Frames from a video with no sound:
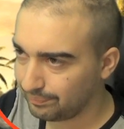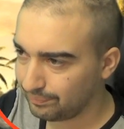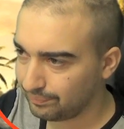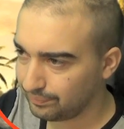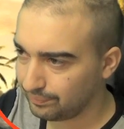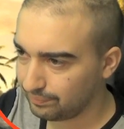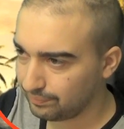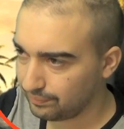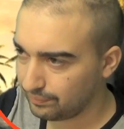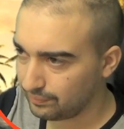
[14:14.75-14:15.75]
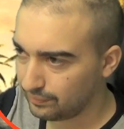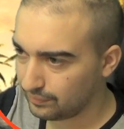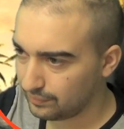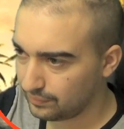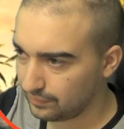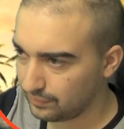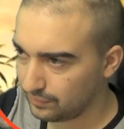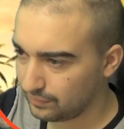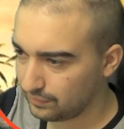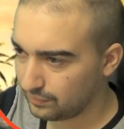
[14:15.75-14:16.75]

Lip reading: Nothing is said.